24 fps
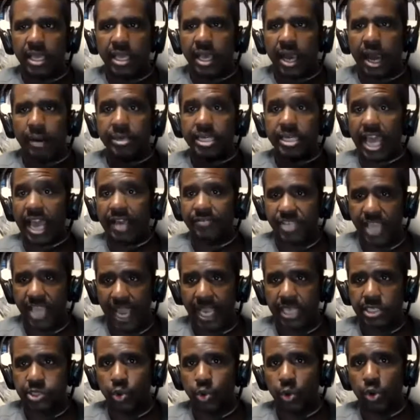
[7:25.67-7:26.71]
going to have to
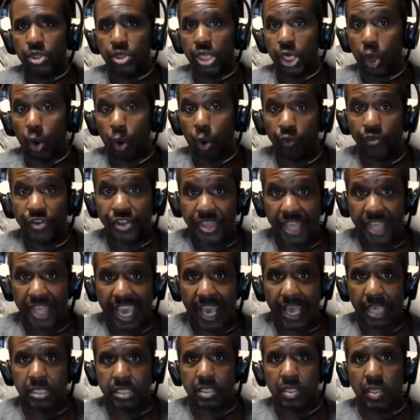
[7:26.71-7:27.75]
ask Laura to go over
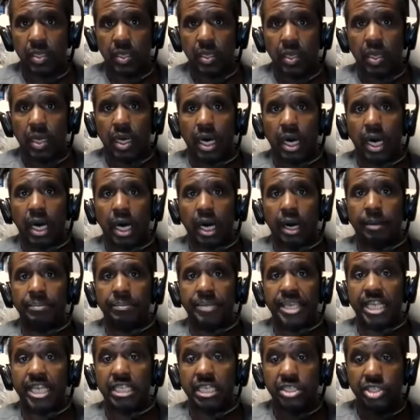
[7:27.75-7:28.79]
that
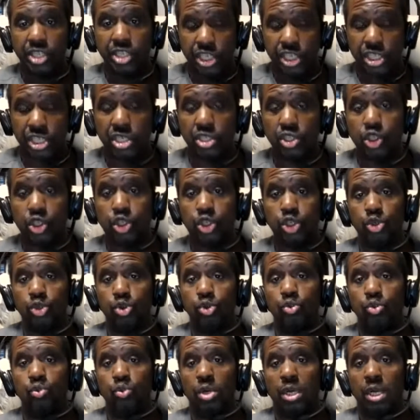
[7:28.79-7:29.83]
in addition
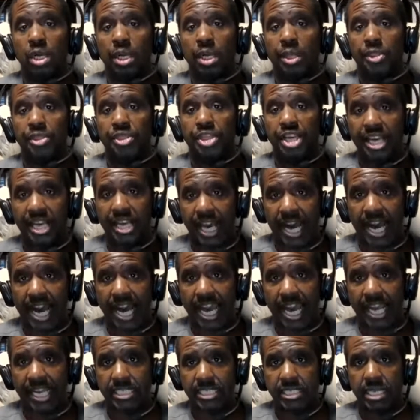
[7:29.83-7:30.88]
to the
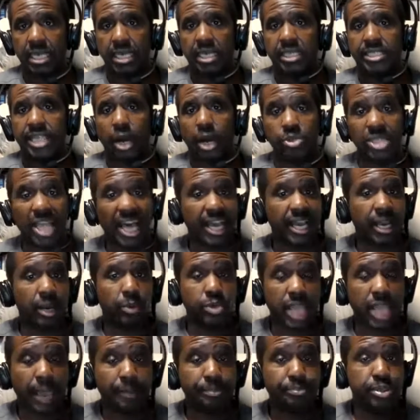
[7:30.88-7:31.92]
guide. Now,
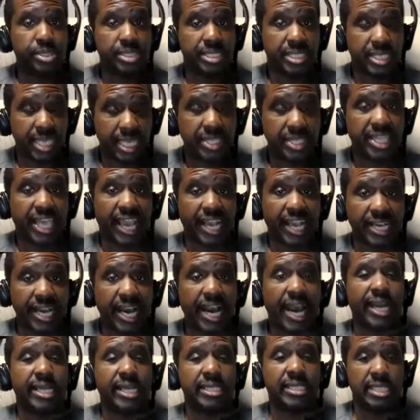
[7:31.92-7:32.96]
when I present that
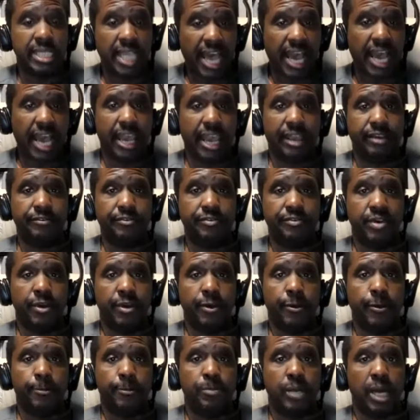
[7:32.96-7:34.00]
guide live,
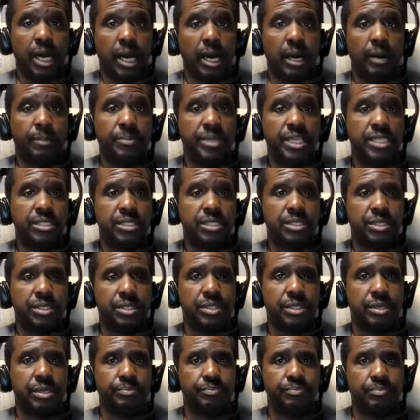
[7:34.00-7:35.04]

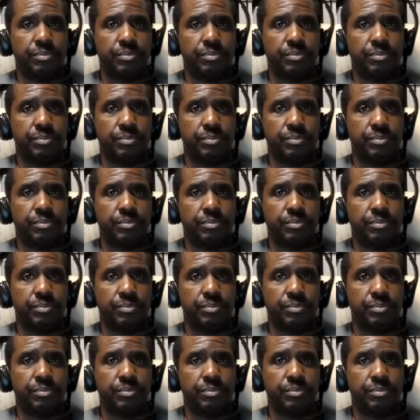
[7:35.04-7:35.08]
the